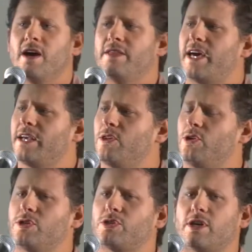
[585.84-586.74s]
and they
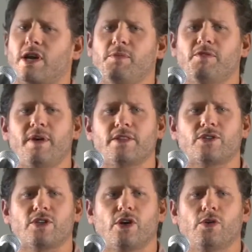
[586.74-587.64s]
launched a couple of
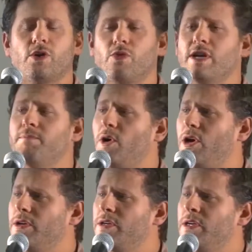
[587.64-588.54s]
months ago a green
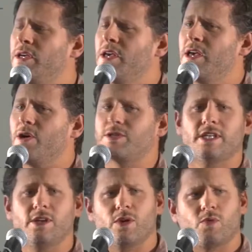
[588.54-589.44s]
bond. I was
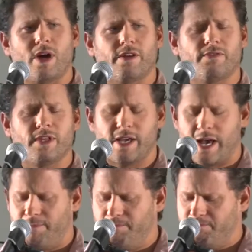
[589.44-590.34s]
sitting with one of the
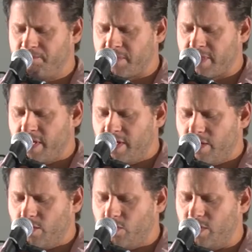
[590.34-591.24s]
um,
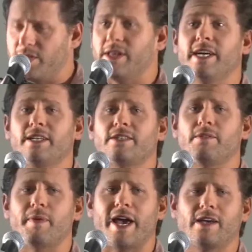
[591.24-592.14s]
one of the leaders of
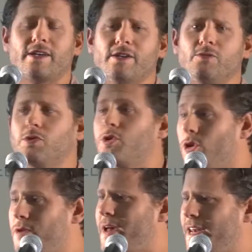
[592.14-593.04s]
the bank and
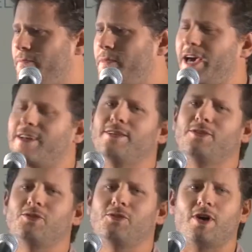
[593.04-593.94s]
talking about impact
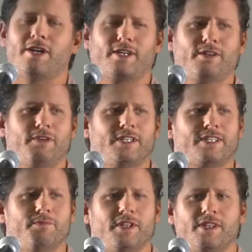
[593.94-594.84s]
and trying to
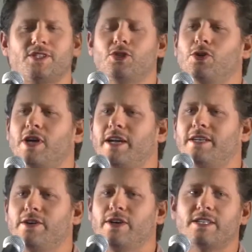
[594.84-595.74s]
convince him that this is a good
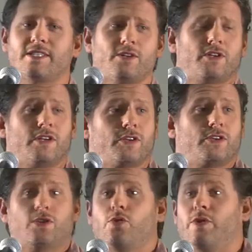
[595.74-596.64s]
idea. And I said, you know, you
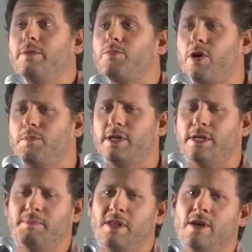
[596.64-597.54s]
can do green
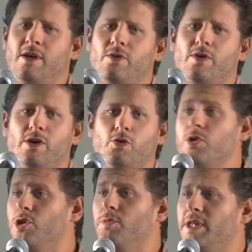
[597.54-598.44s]
property, right, or
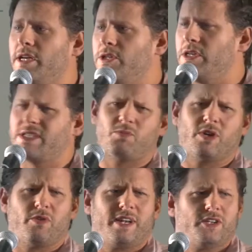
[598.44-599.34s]
renewable energy. He said,
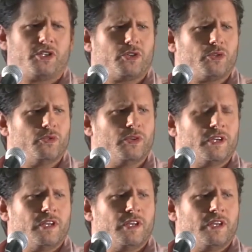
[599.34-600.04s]
we already do.